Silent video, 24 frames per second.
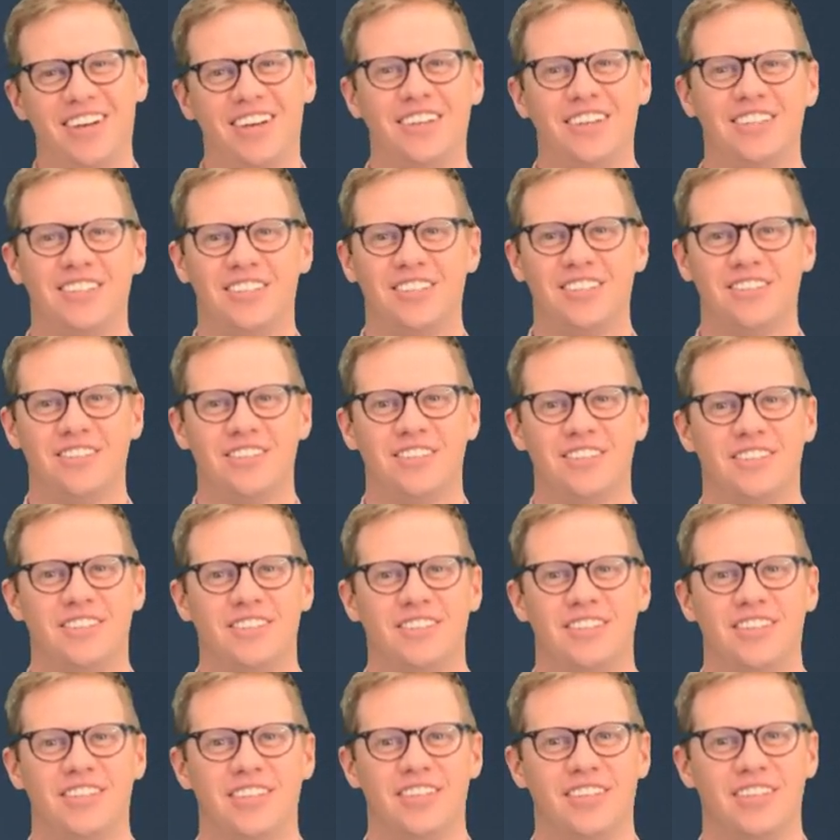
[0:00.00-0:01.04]

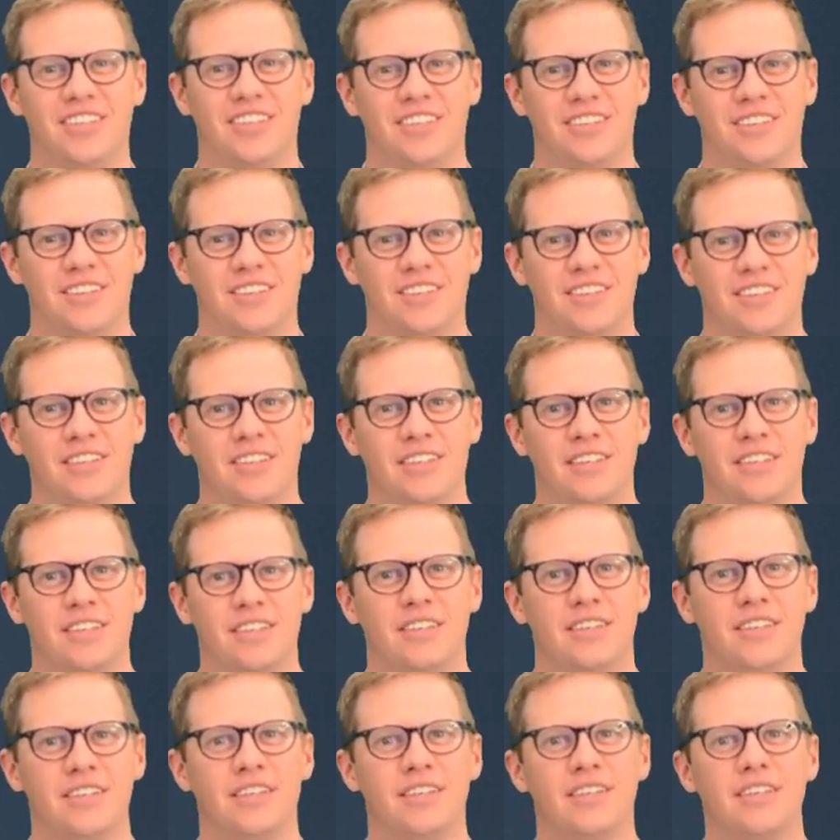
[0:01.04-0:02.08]

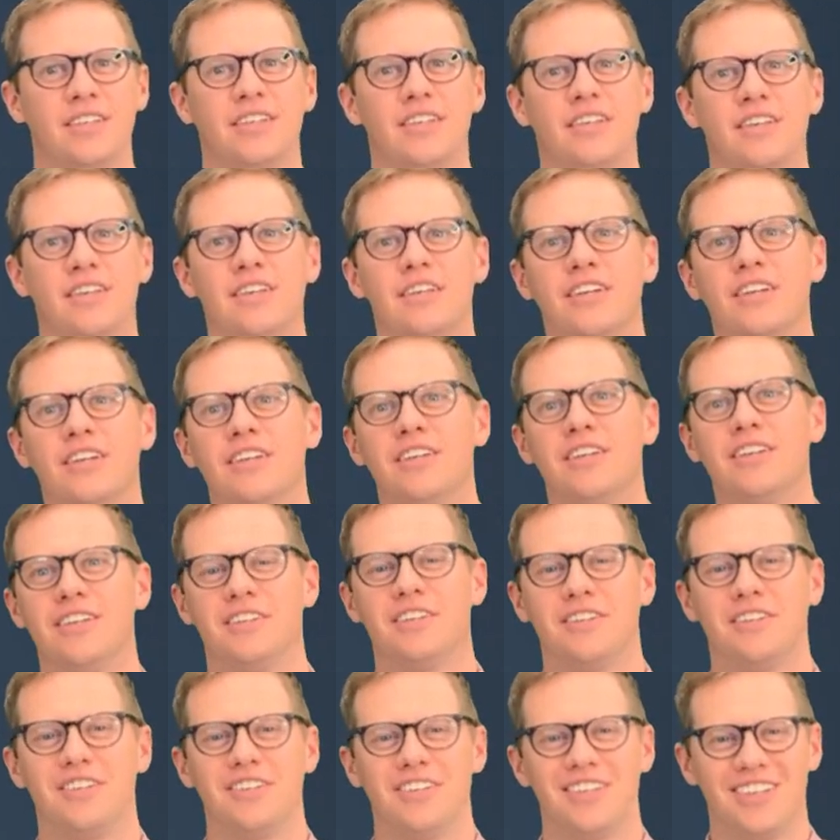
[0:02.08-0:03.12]

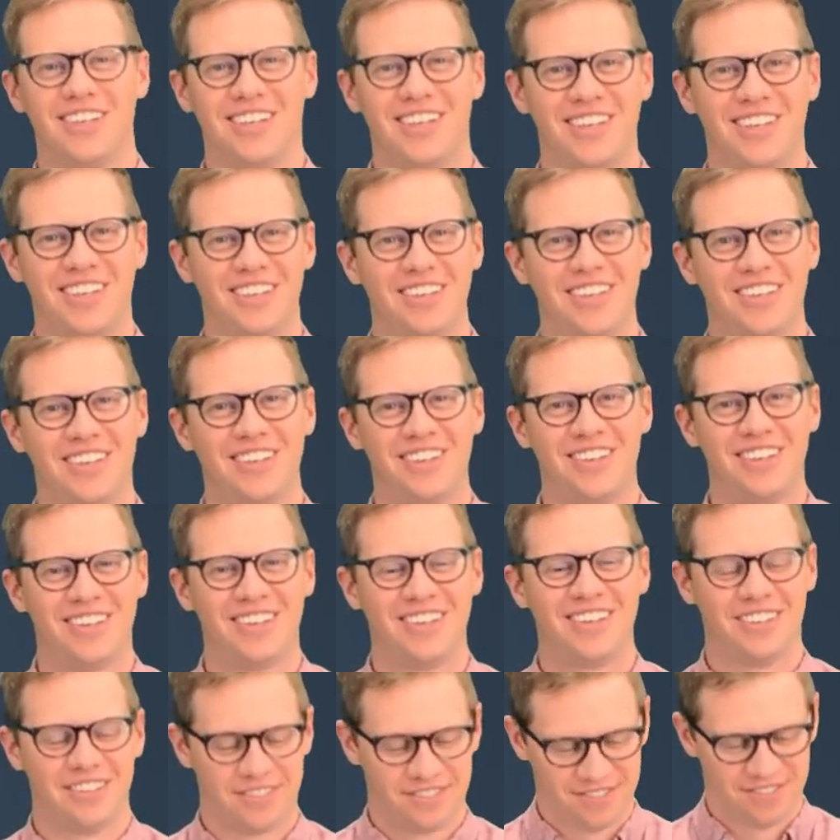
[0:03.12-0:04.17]

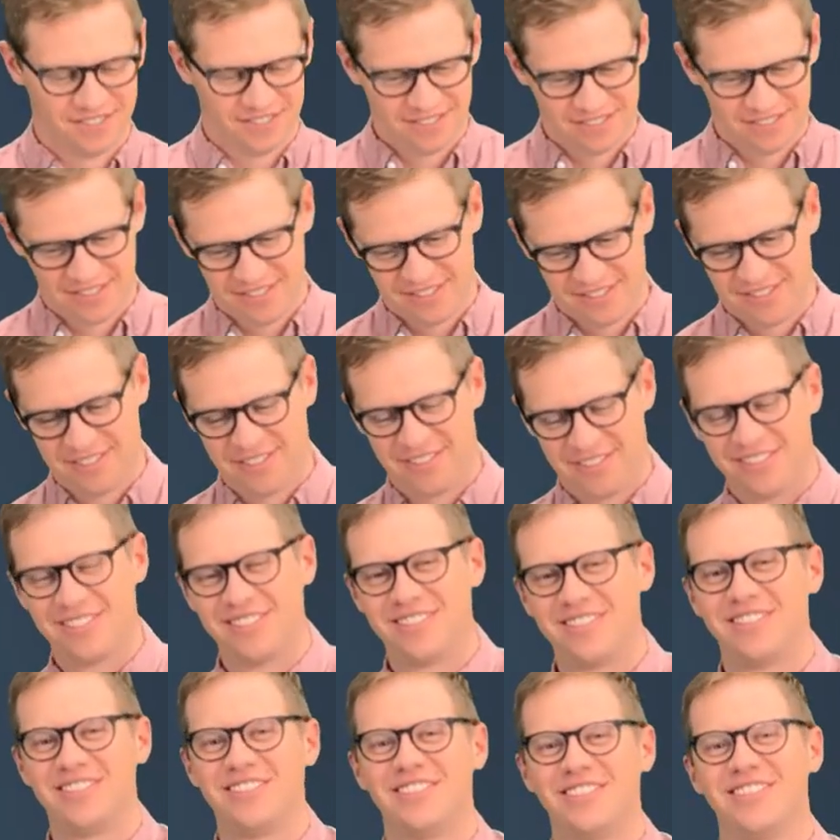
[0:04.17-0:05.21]

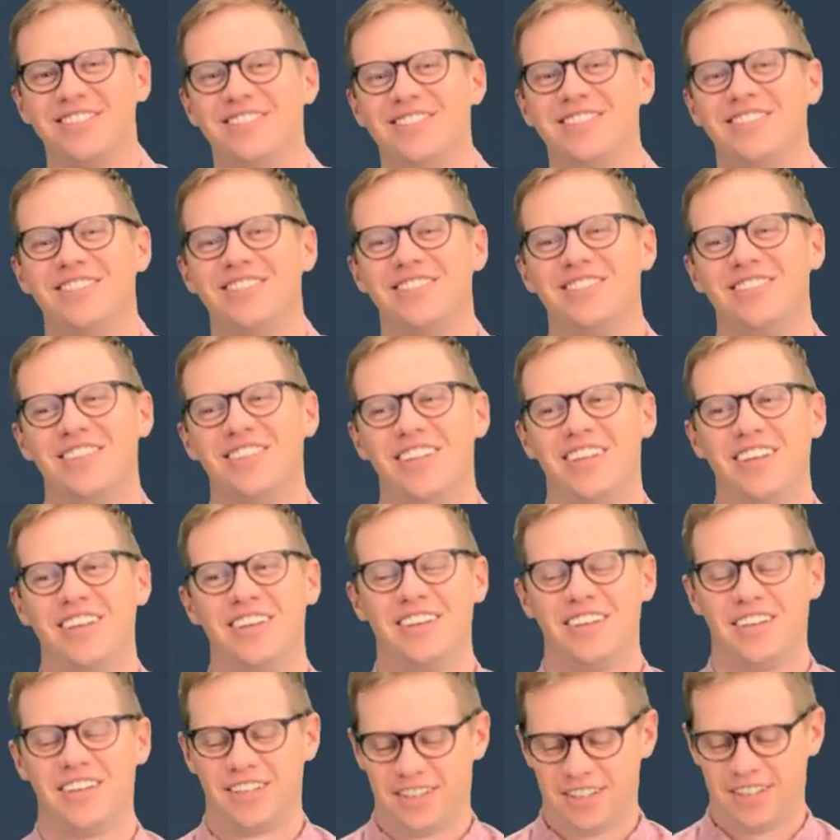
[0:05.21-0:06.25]

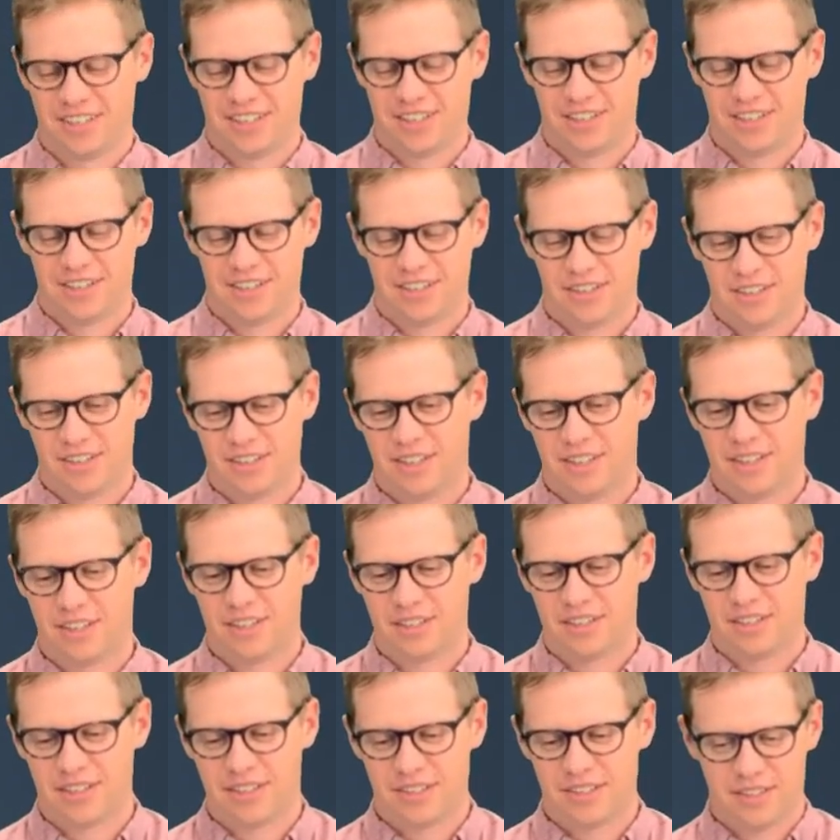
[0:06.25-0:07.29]

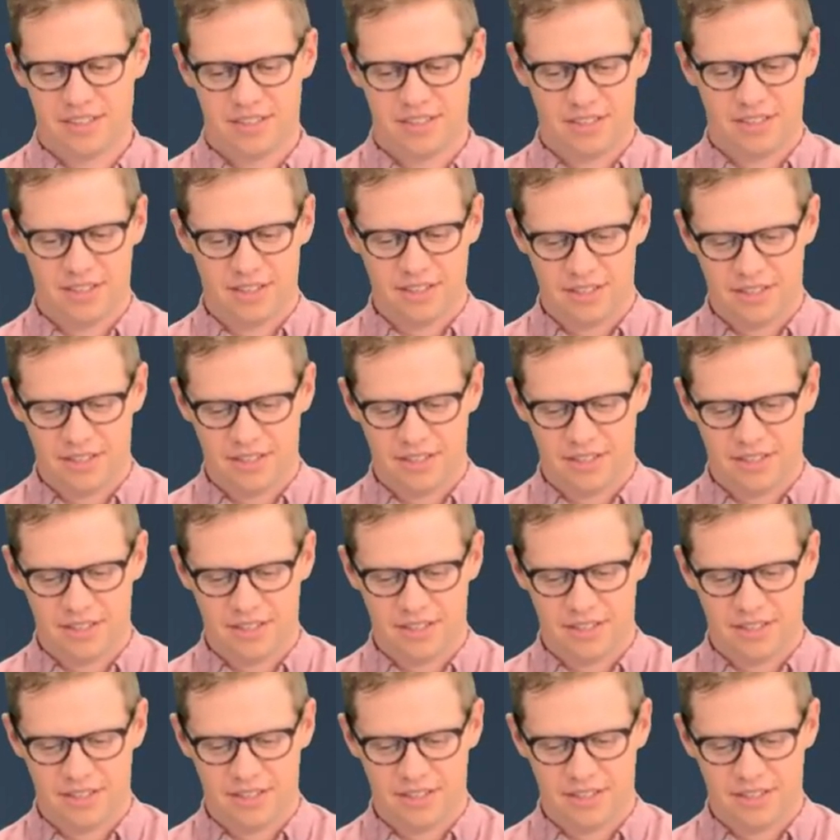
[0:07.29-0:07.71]
The person shown says nothing.